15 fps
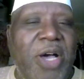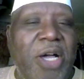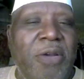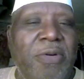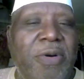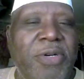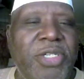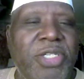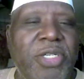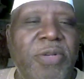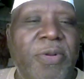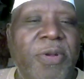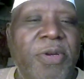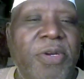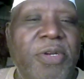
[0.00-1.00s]
and
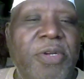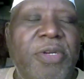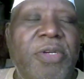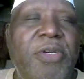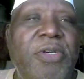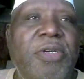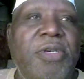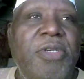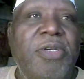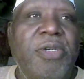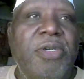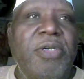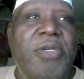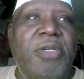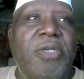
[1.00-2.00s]
thousands of times
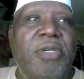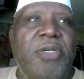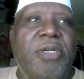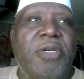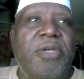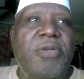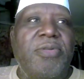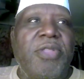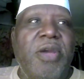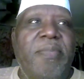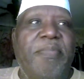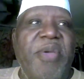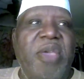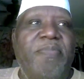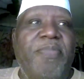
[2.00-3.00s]
more
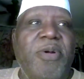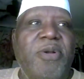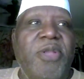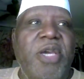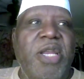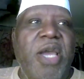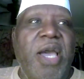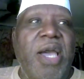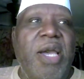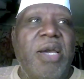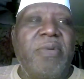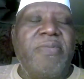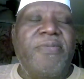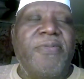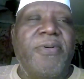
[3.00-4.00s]
followers than Fellow
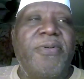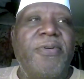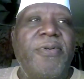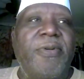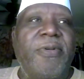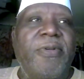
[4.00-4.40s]
the Boy,